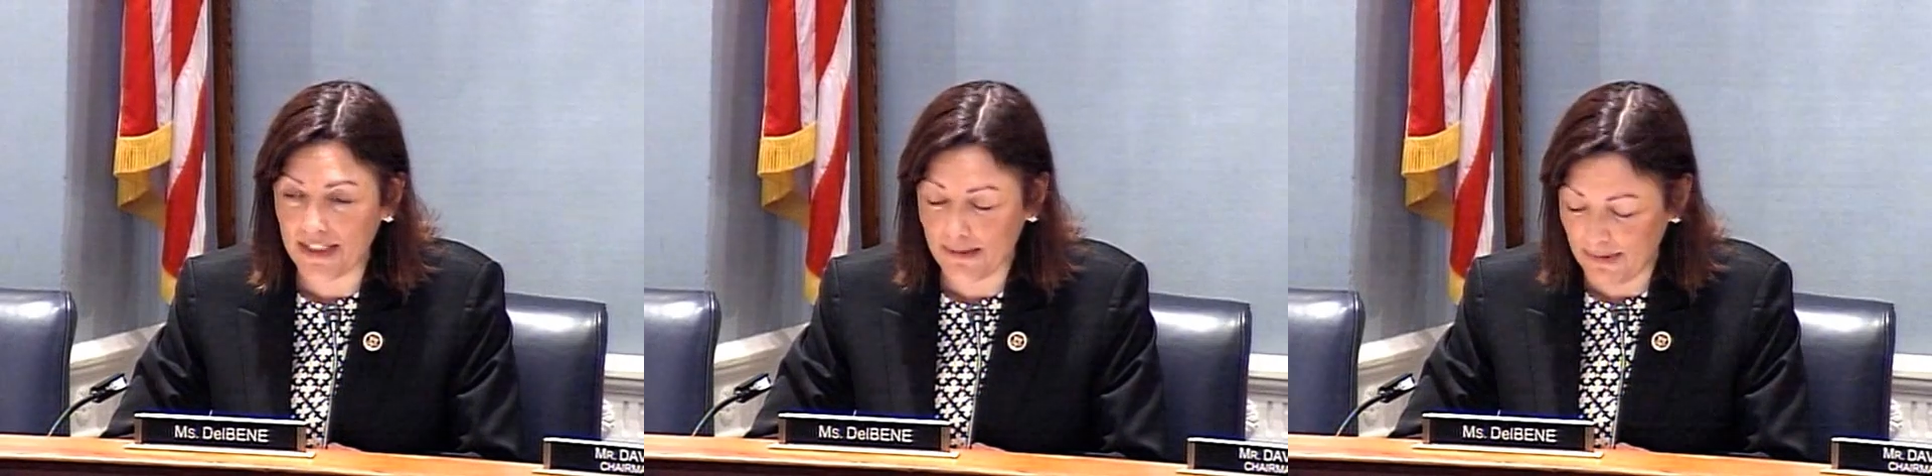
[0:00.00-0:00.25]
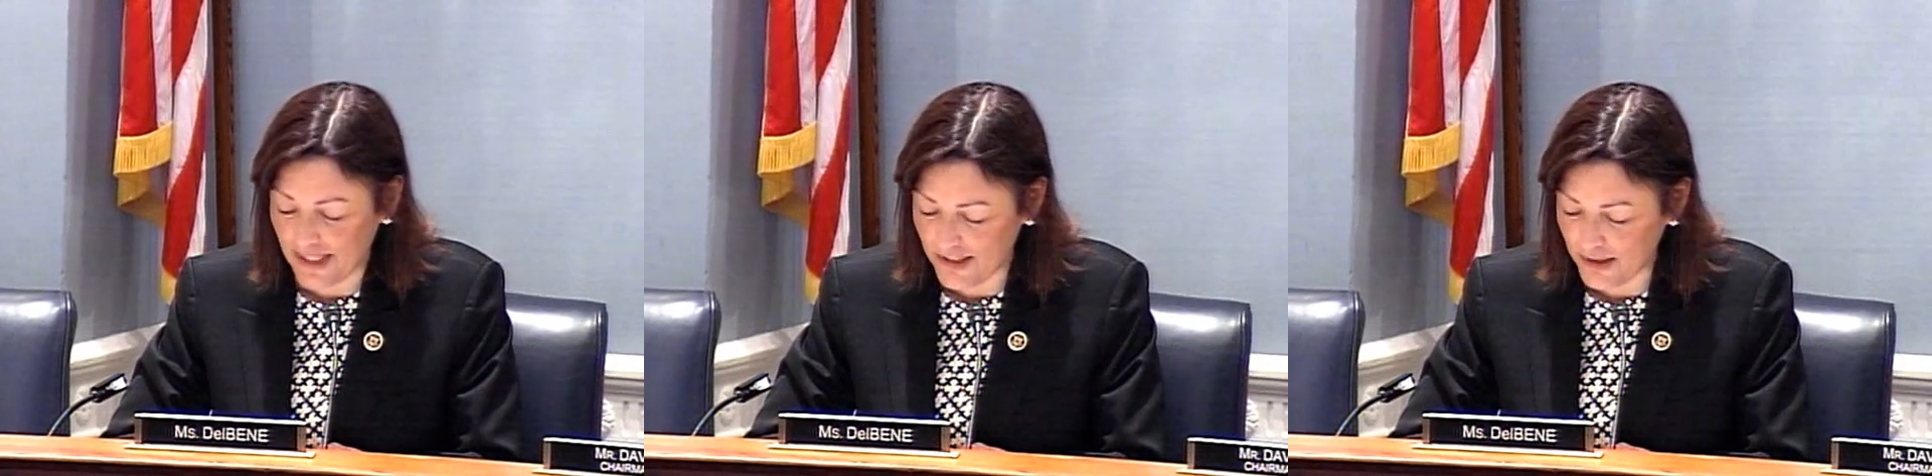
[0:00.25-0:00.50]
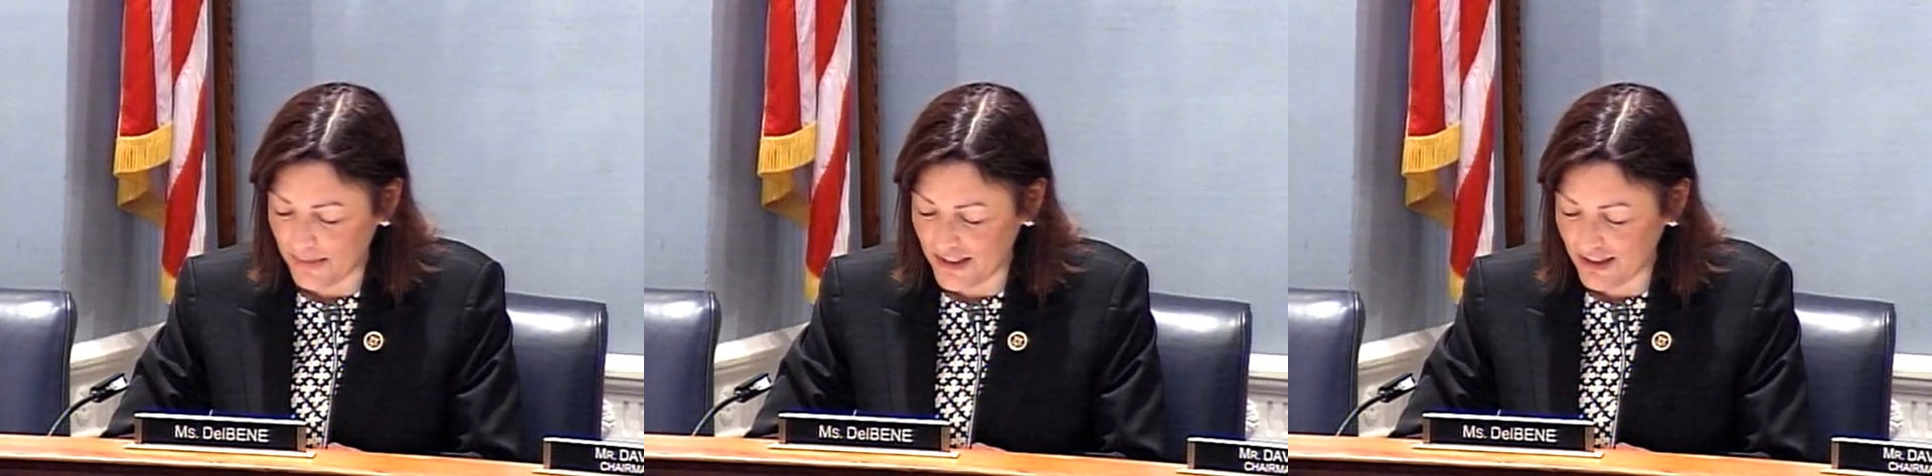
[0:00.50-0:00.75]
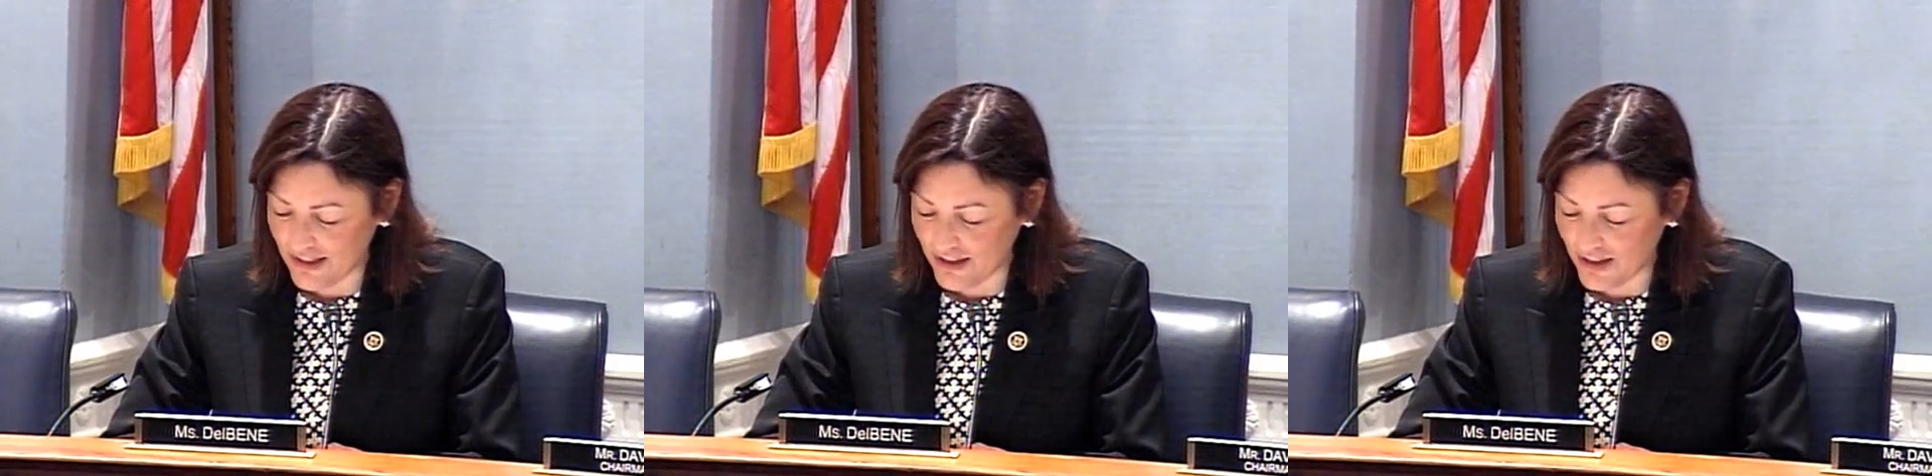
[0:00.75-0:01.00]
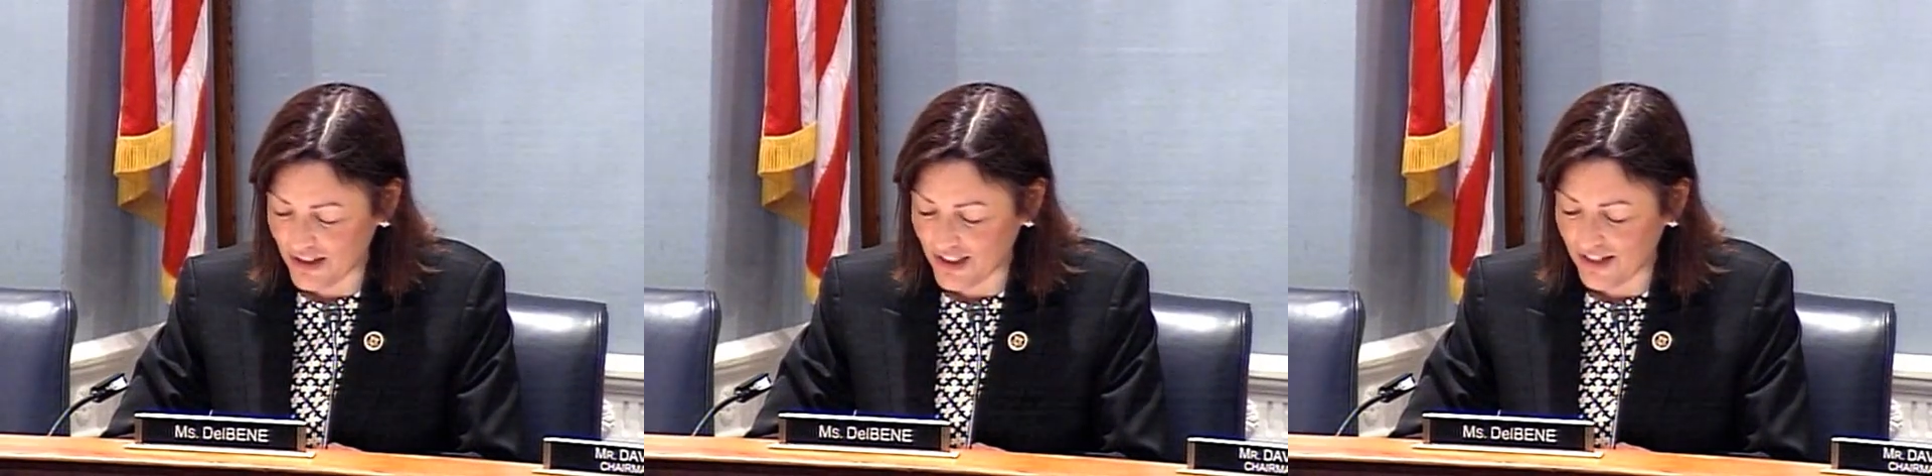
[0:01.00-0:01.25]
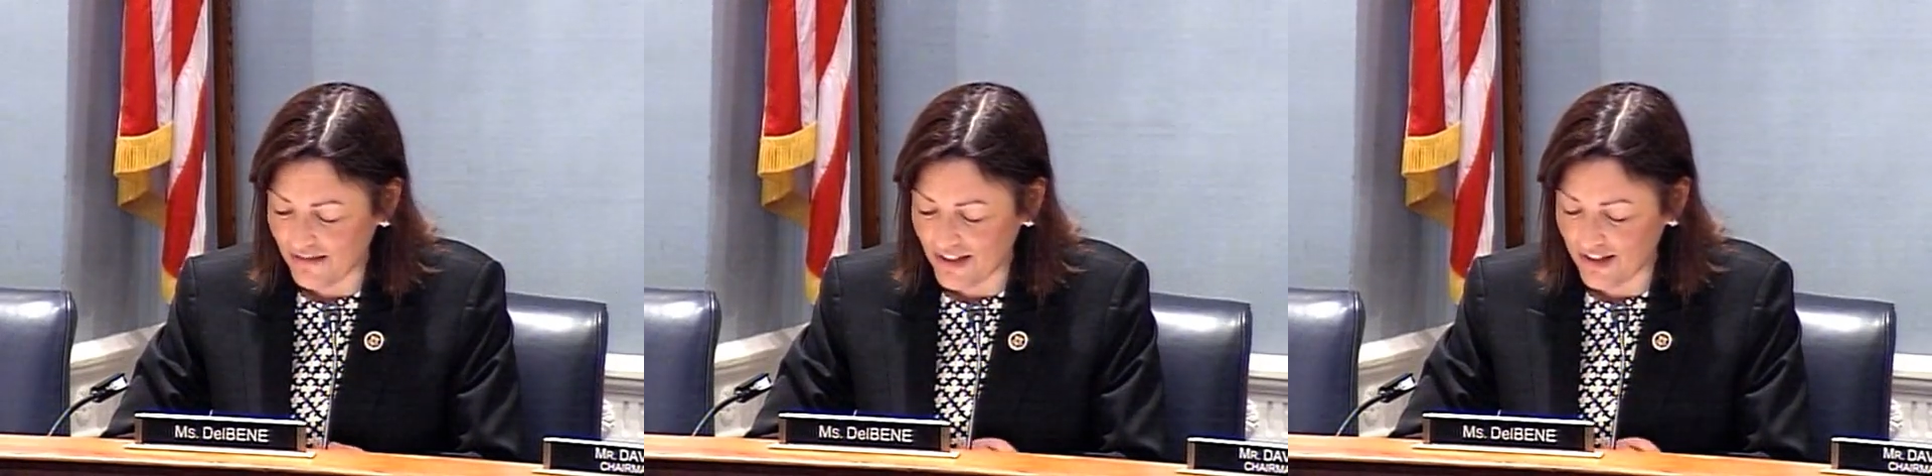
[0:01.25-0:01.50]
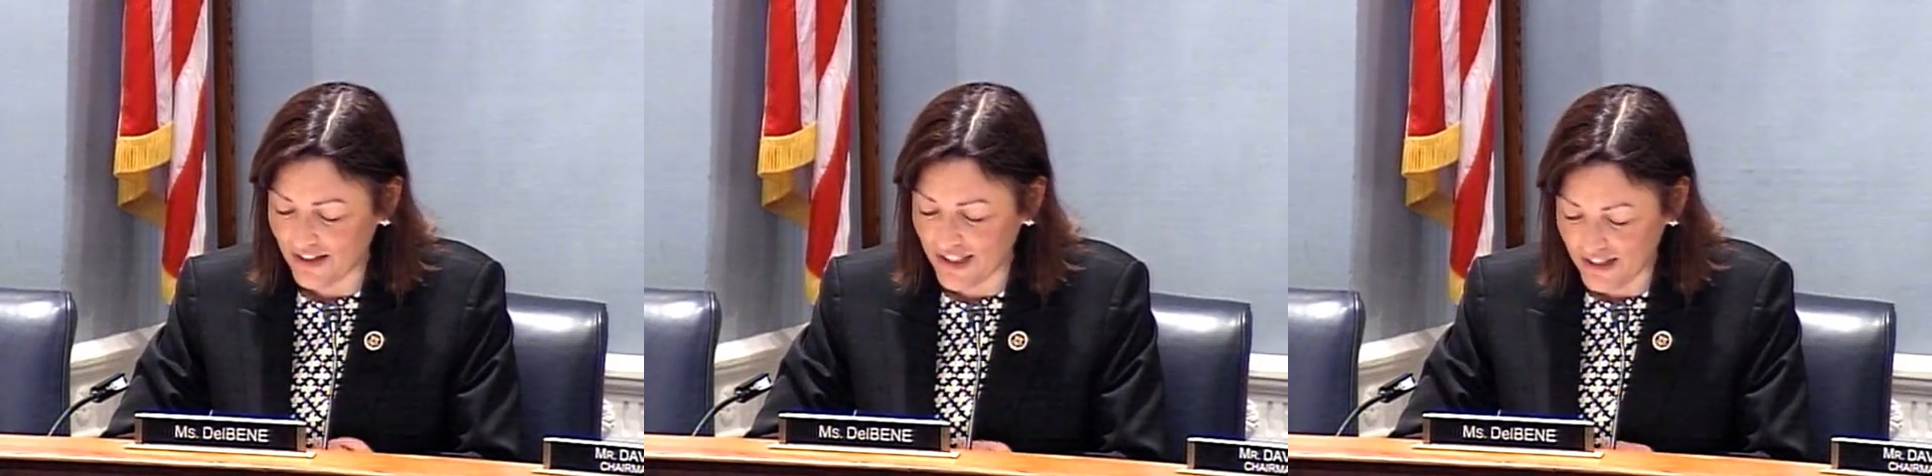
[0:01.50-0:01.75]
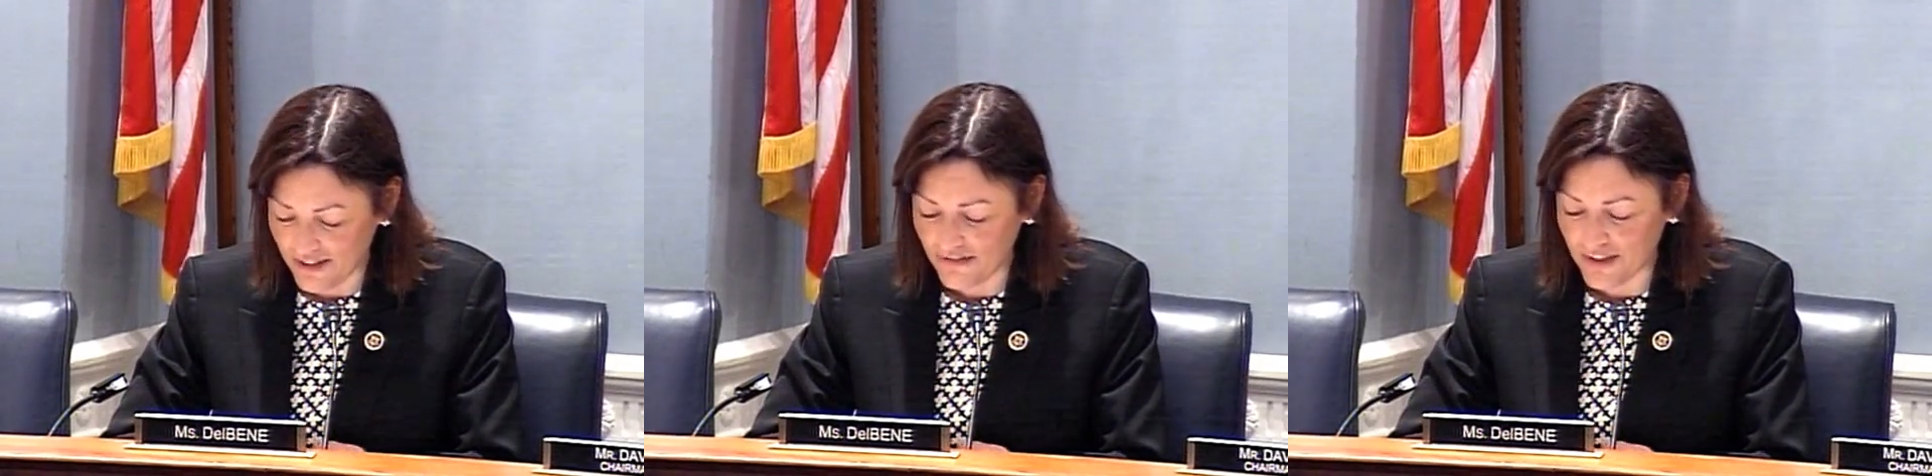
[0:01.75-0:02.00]
management decisions given their
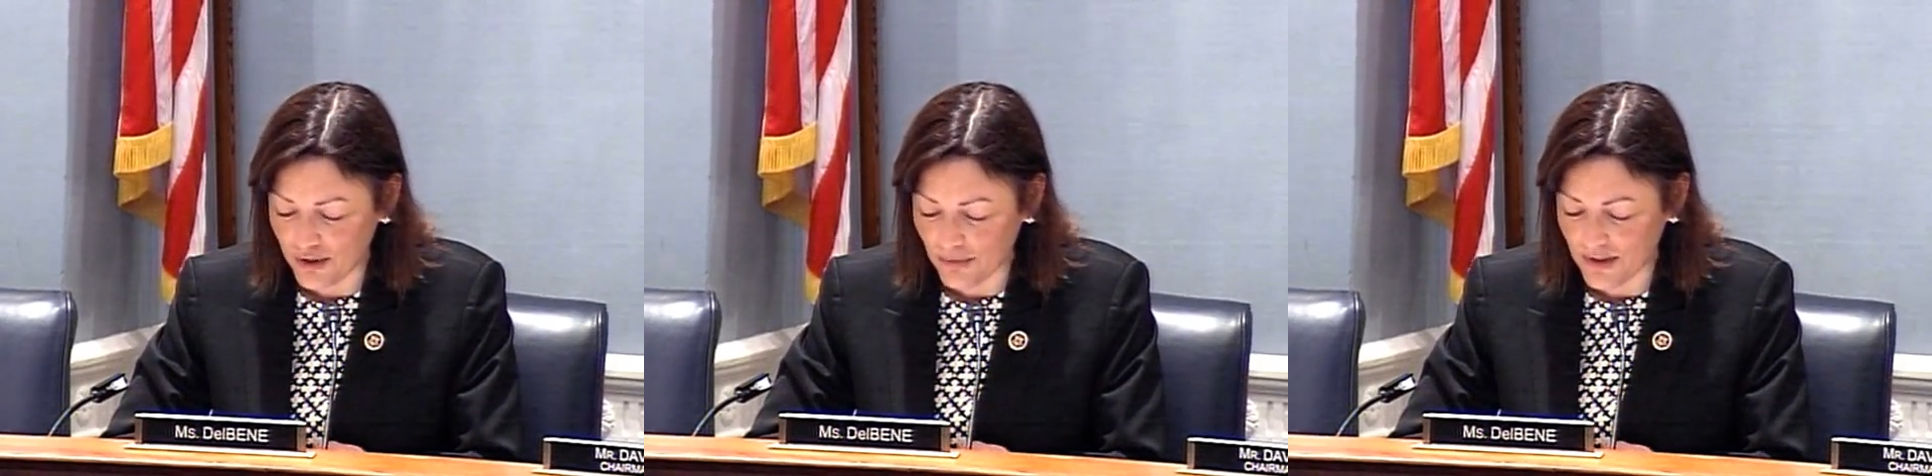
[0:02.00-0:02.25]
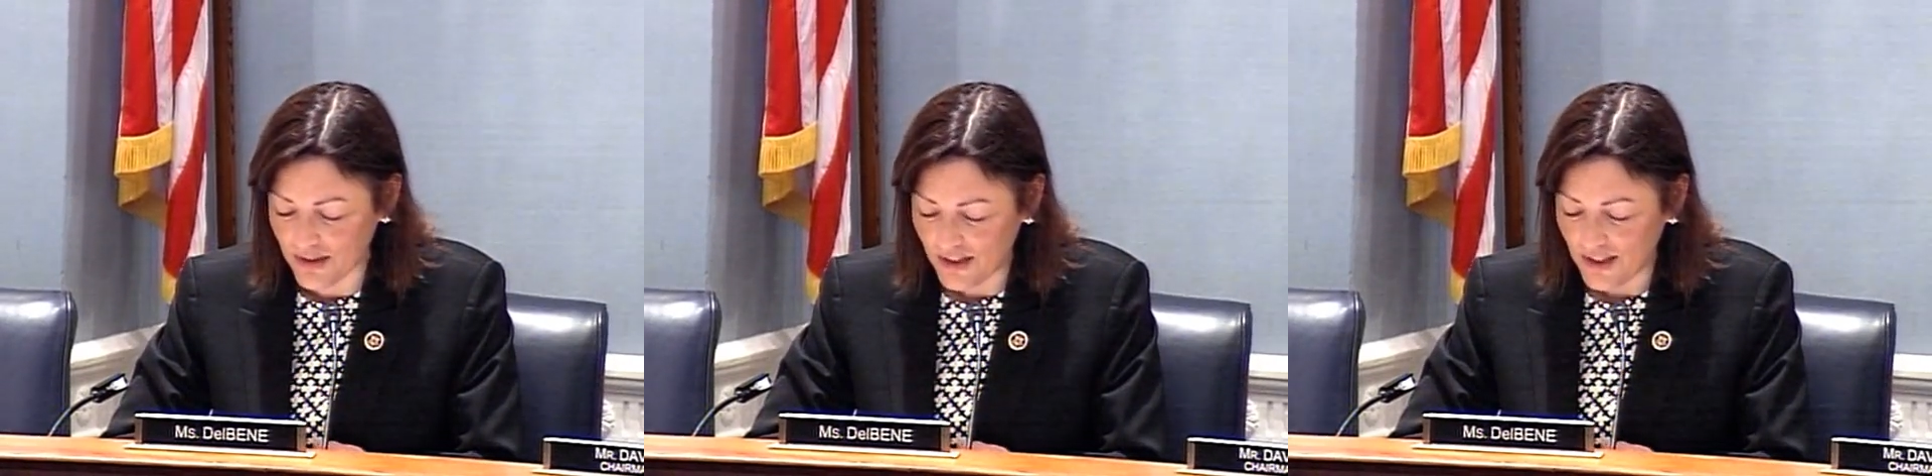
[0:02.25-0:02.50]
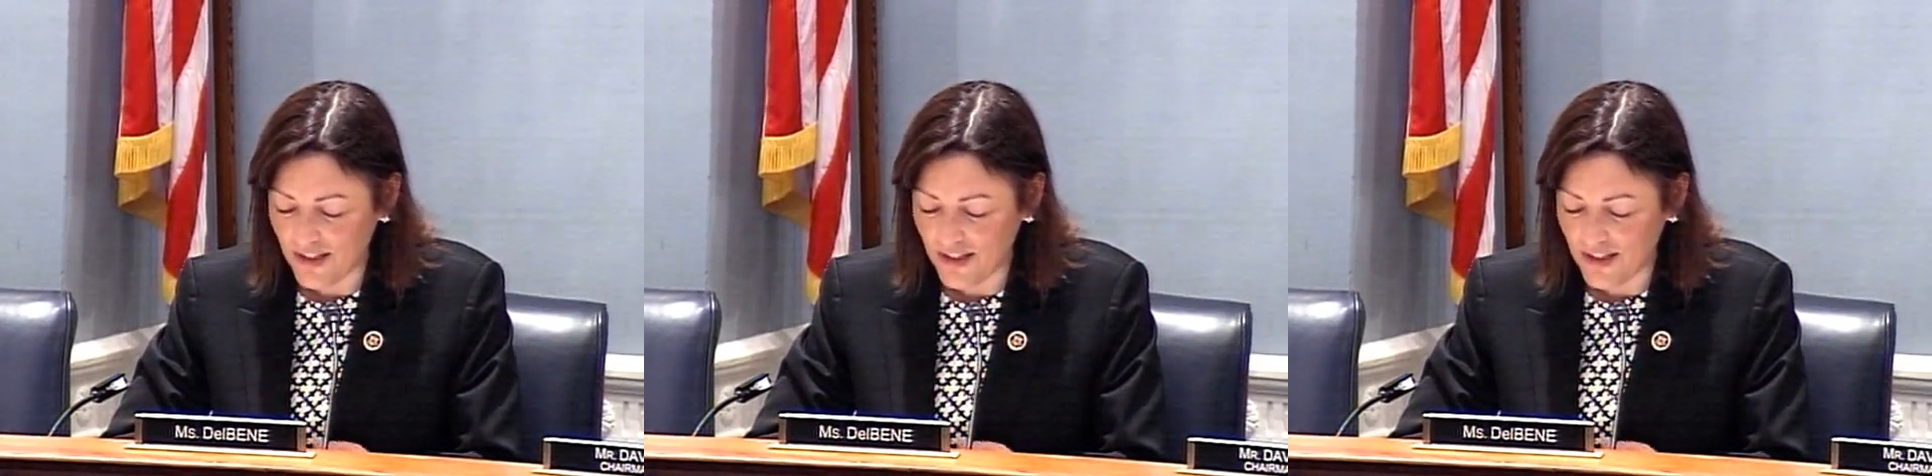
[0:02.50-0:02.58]
individual